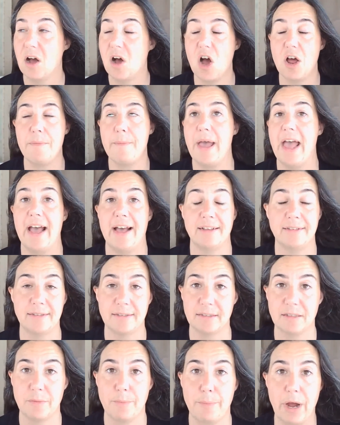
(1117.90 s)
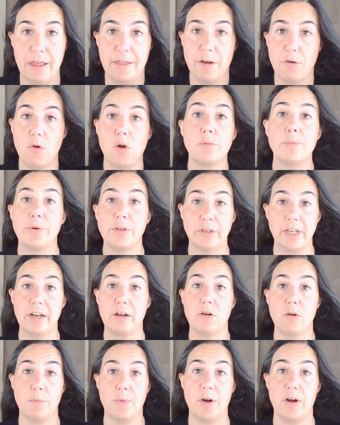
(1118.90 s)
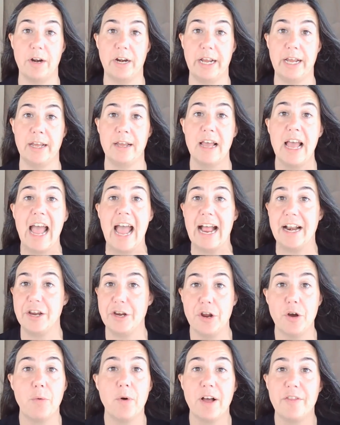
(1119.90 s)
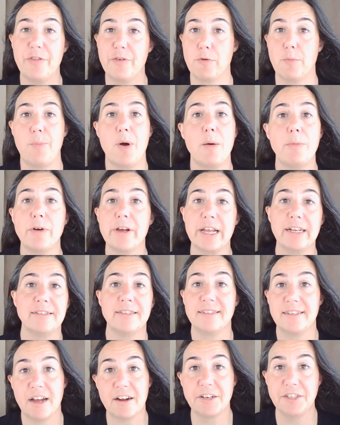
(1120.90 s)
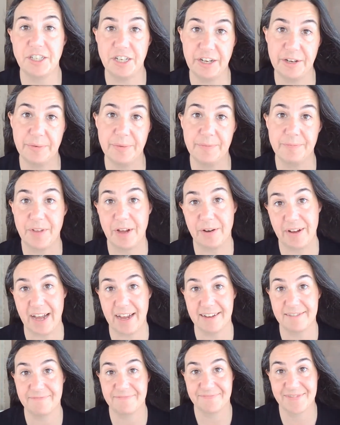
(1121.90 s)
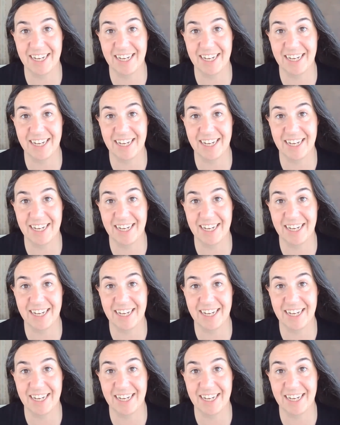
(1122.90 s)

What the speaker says: en masse, by their own political party. And you know what? The Republicans suck too, okay?